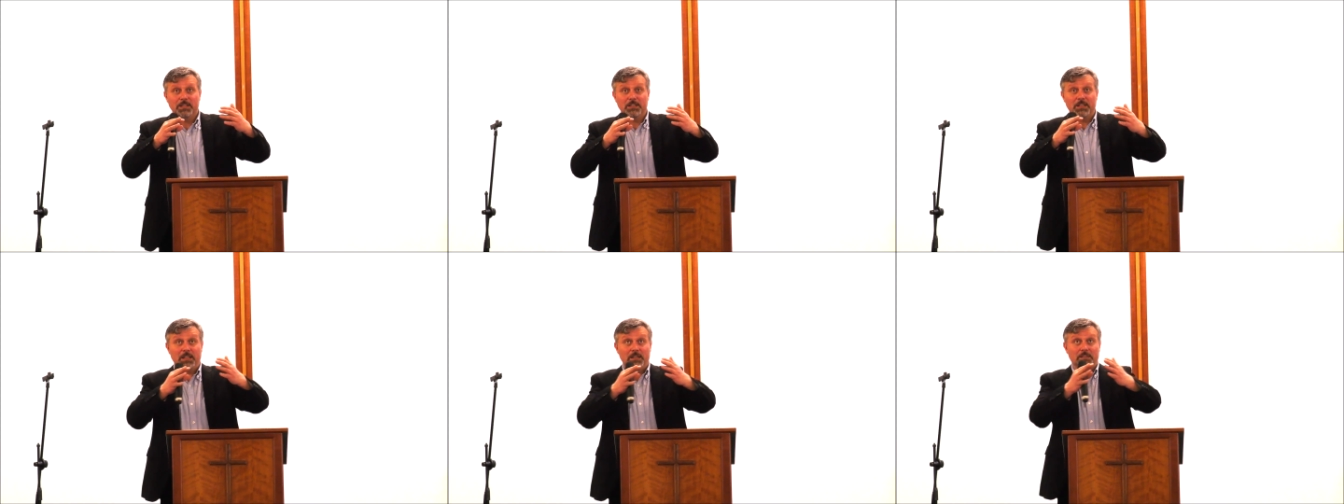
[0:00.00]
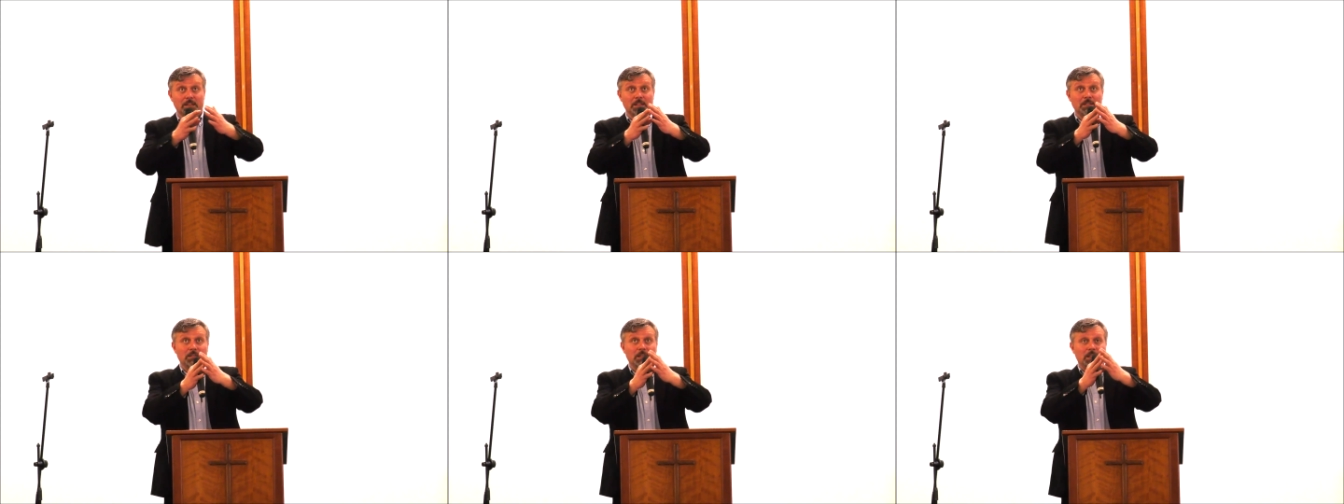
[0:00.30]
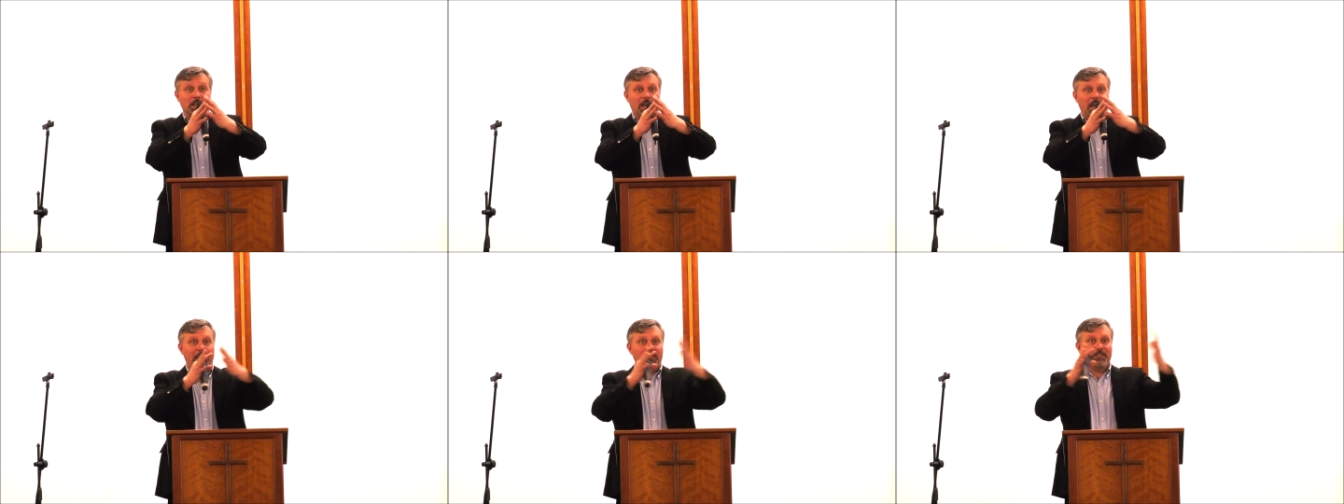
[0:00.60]
the, the,
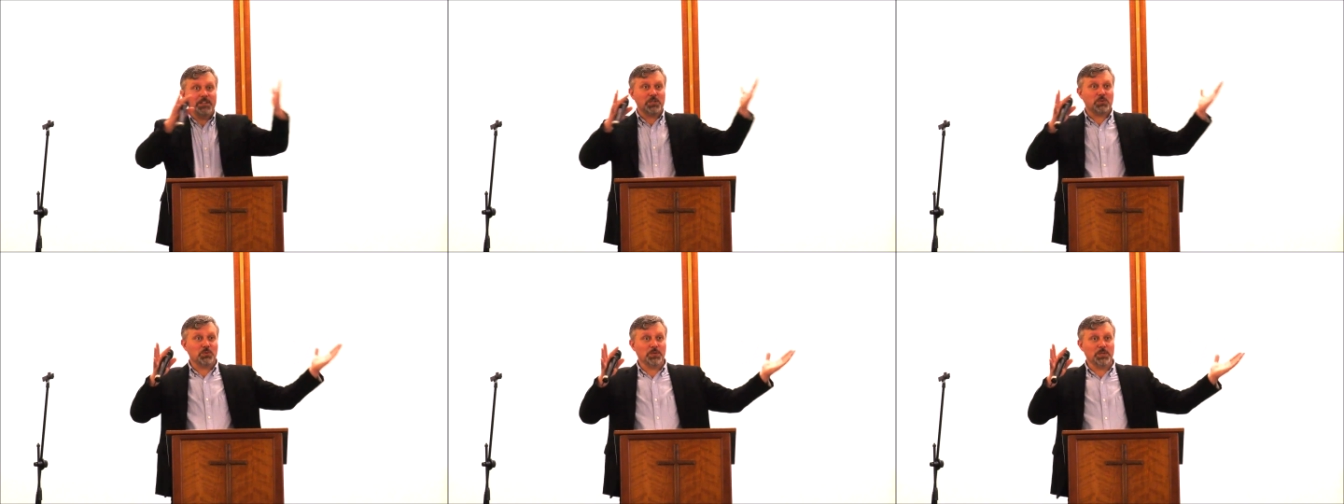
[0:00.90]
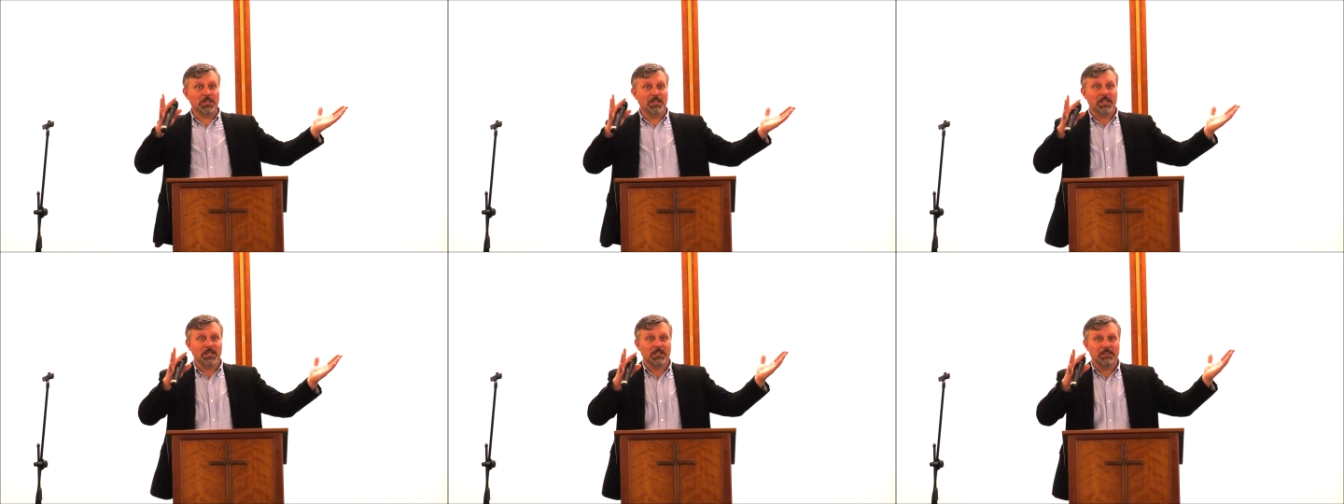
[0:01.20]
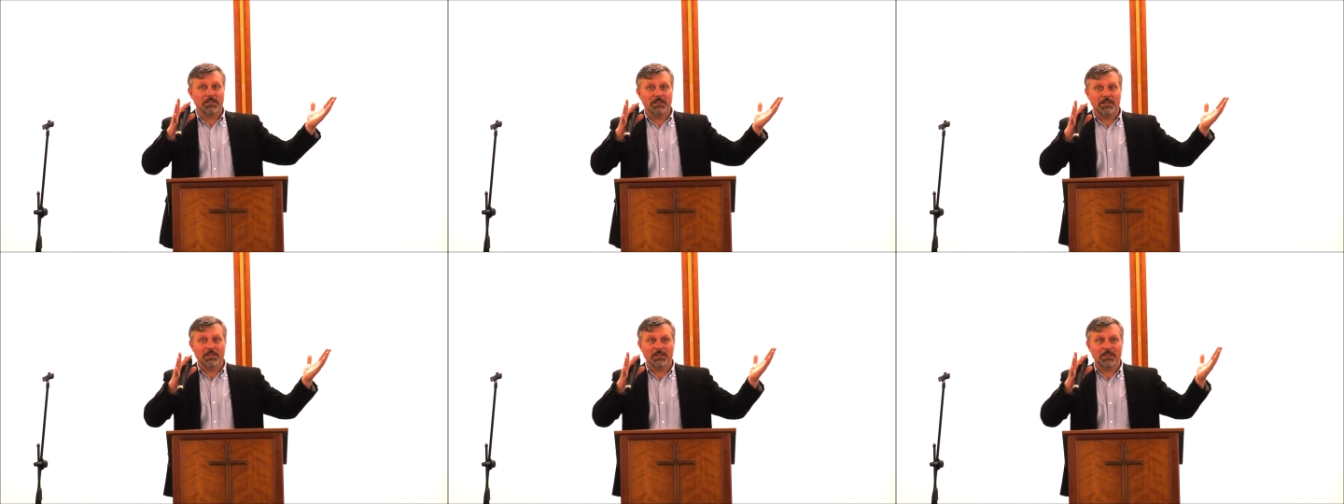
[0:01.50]
the, heavens would,
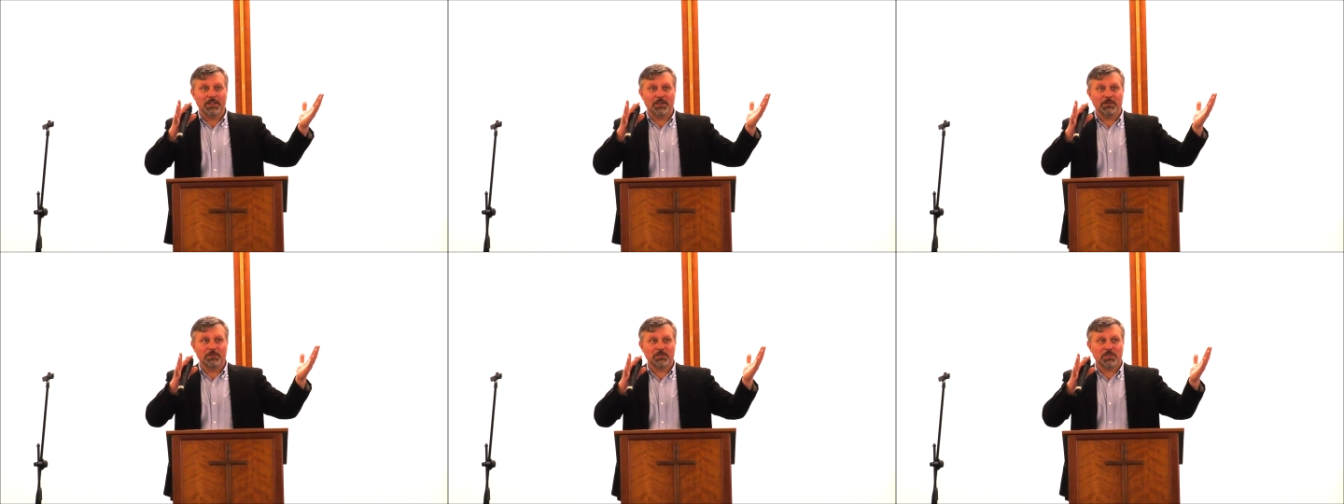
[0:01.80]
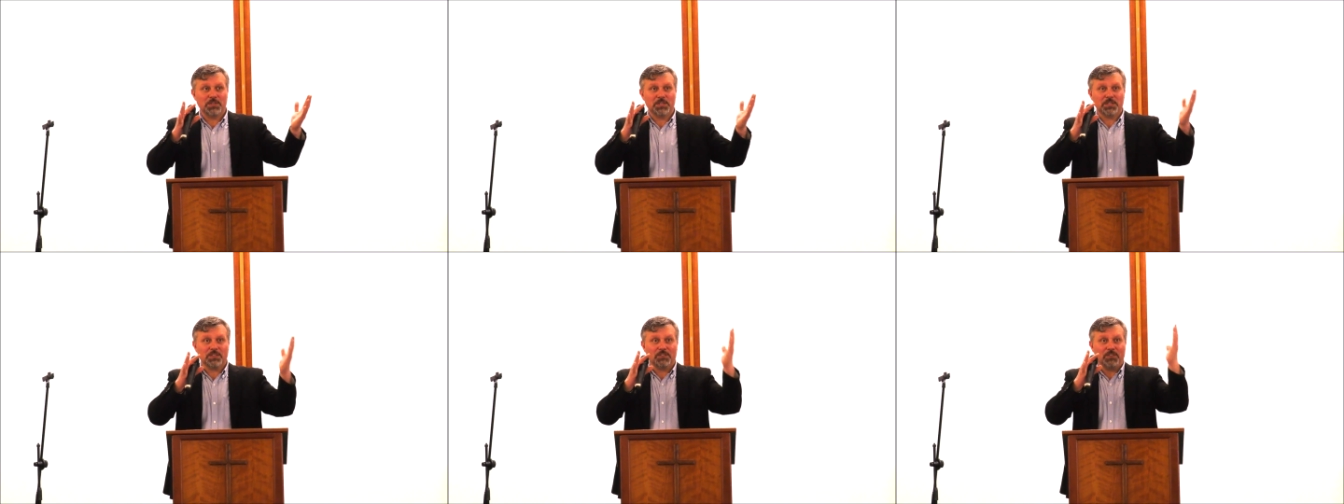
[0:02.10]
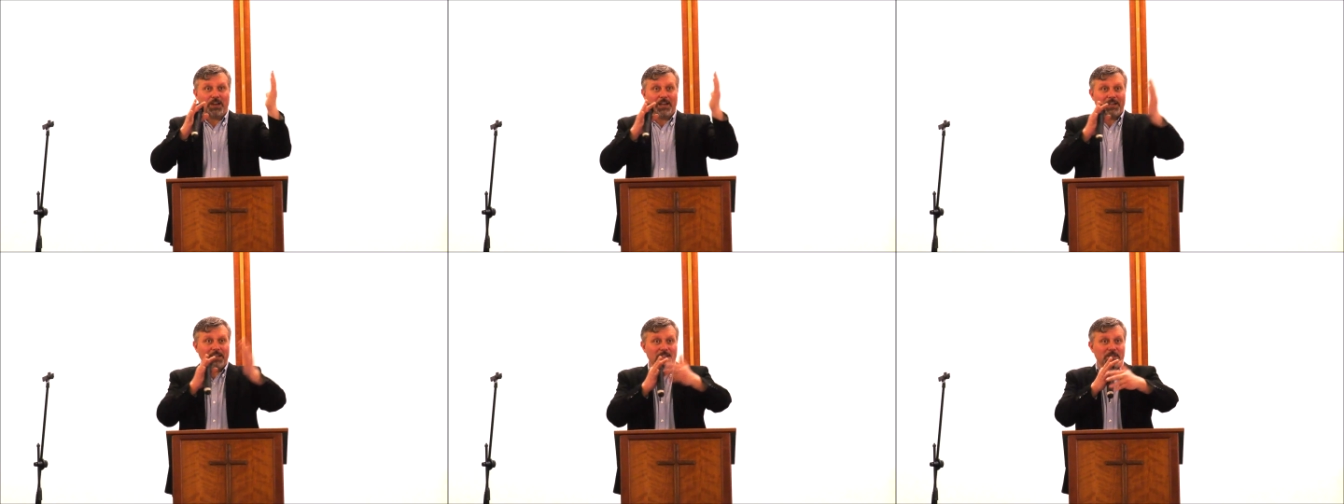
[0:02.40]
uh, you know, just
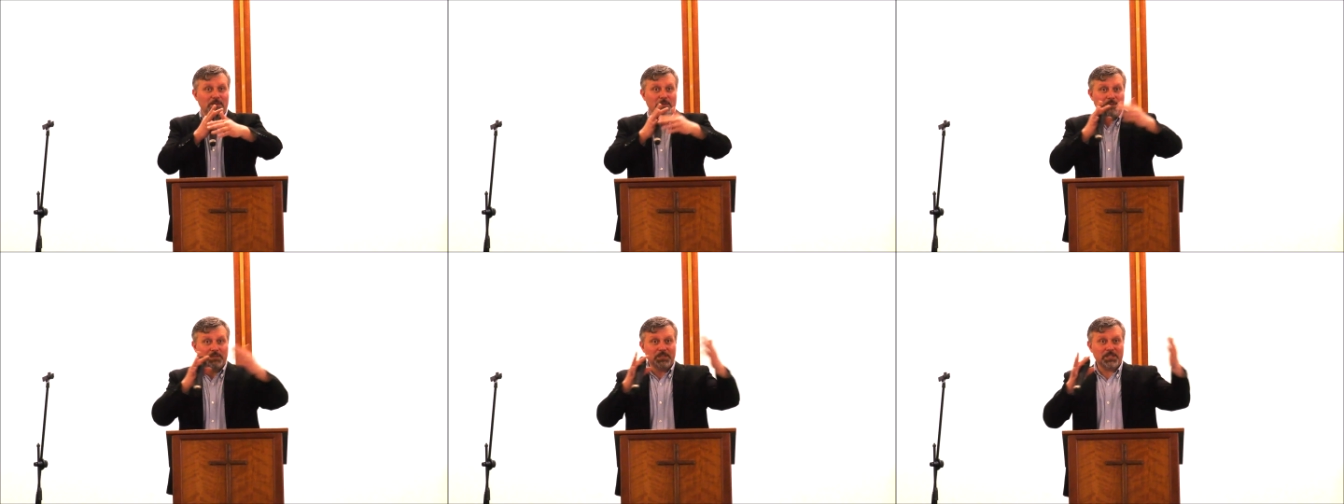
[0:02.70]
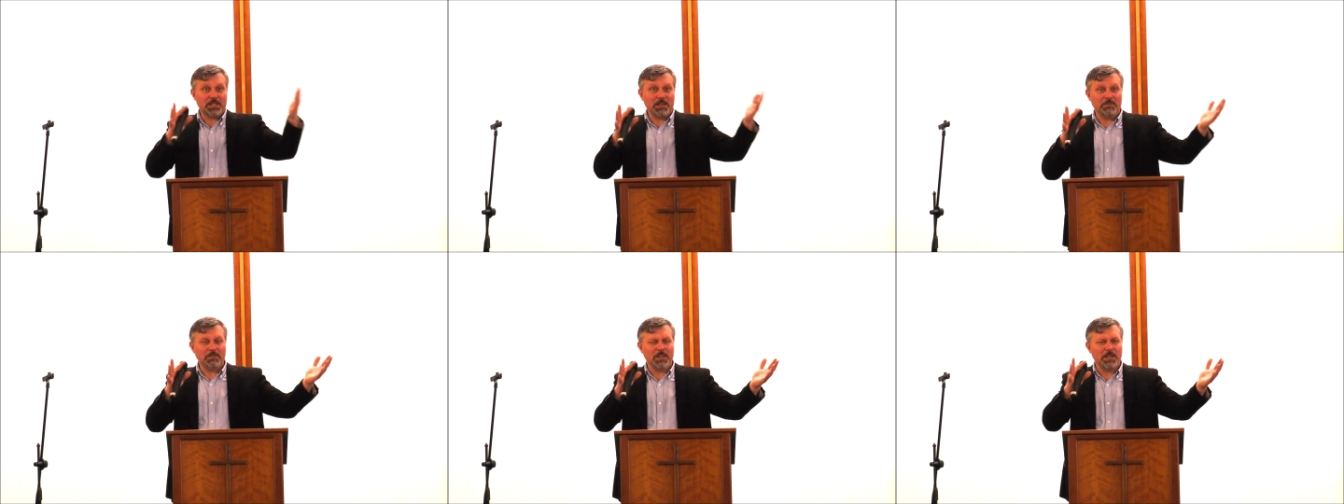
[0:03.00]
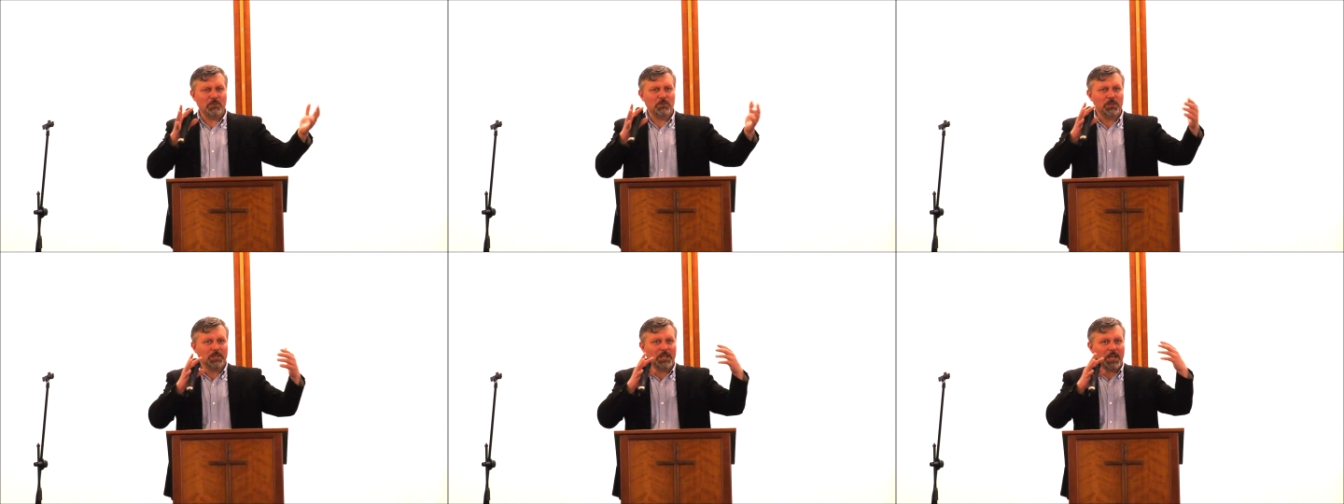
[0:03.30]
crack and, and
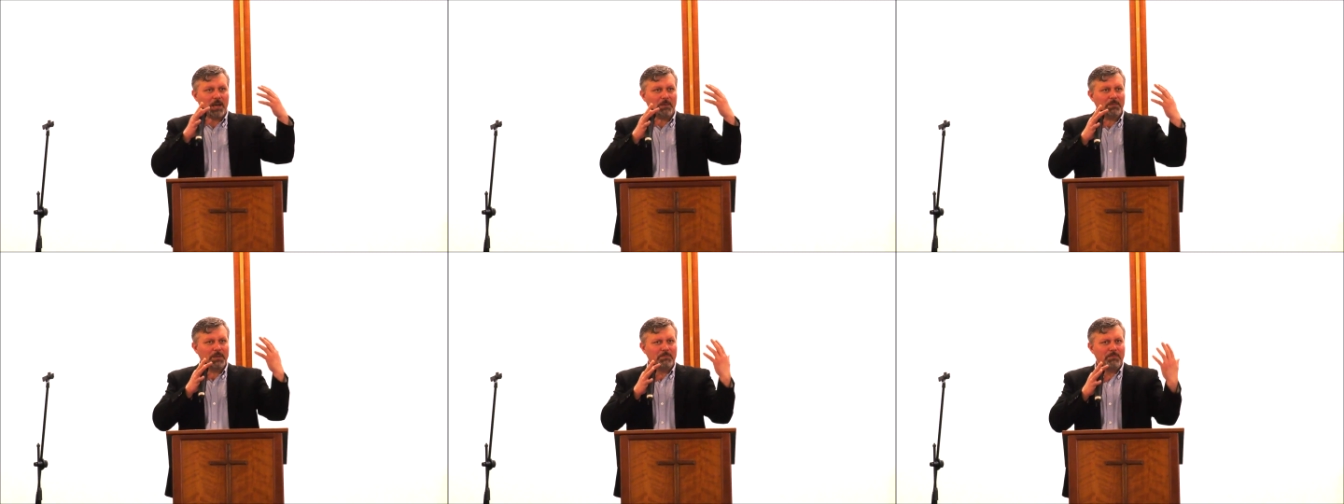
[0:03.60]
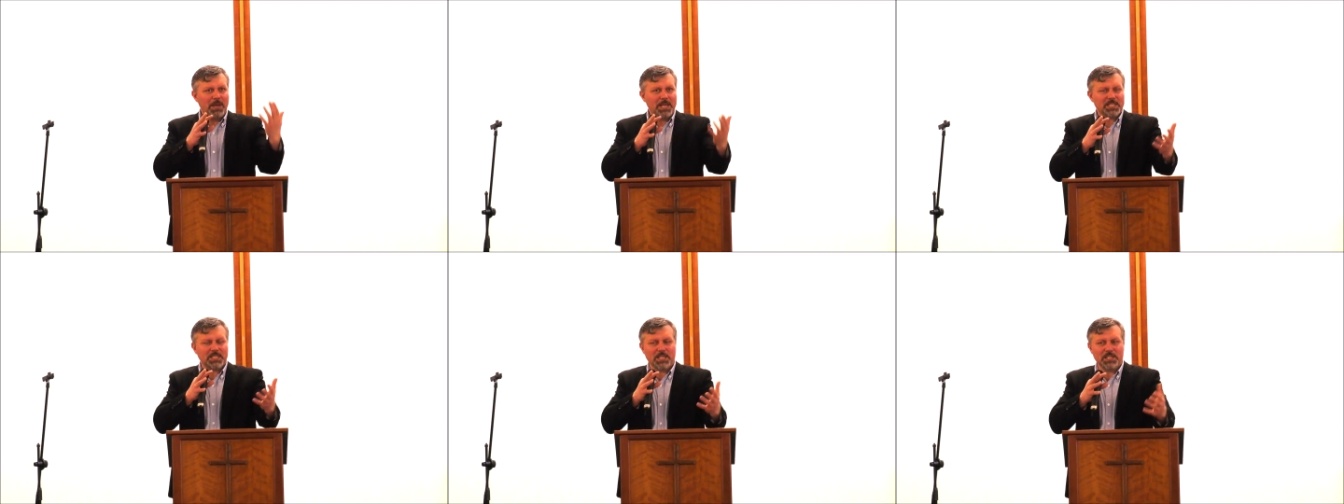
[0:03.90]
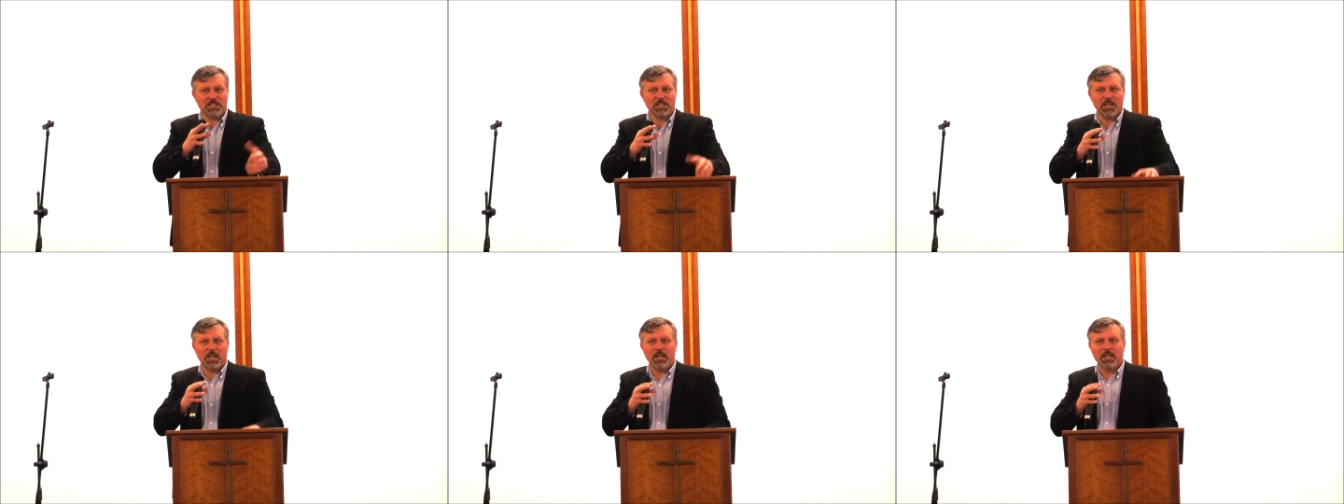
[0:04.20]
something would come, a
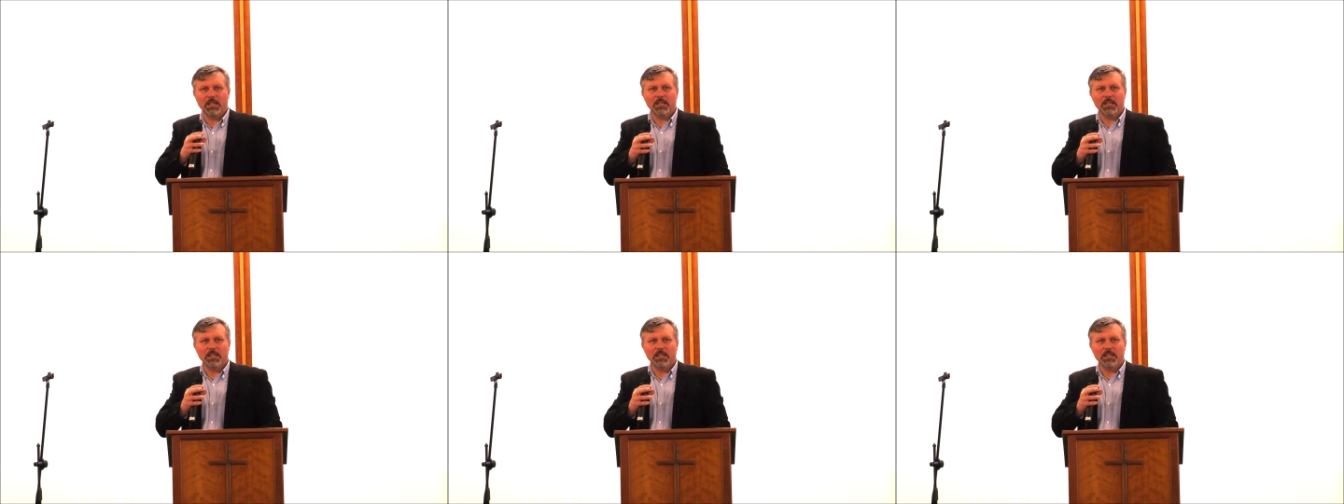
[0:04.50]
message.